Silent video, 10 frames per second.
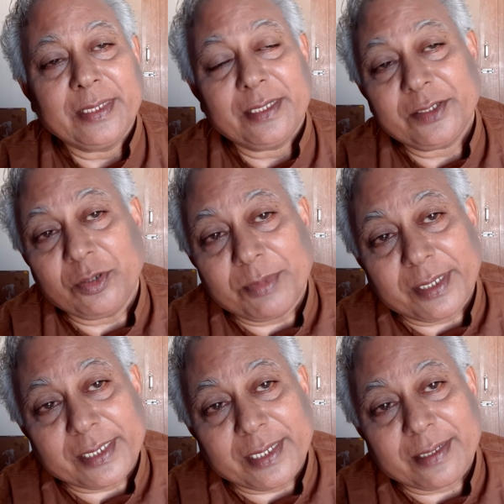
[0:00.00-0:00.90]

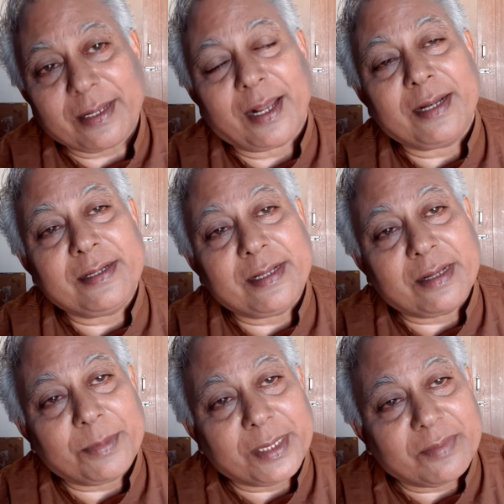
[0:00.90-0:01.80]
Numerator and
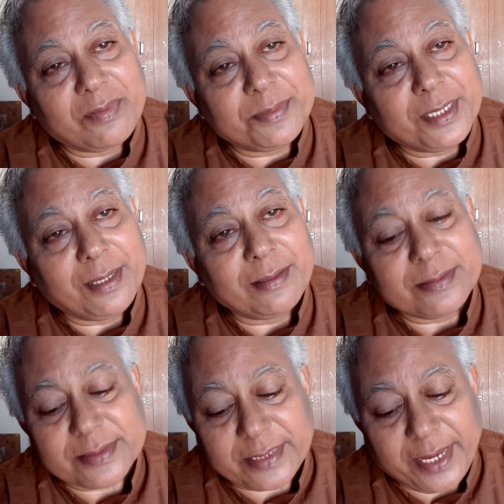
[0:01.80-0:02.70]
denominator will be the
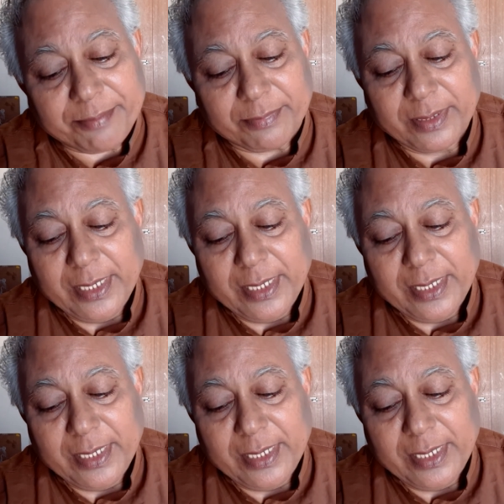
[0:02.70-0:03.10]
same.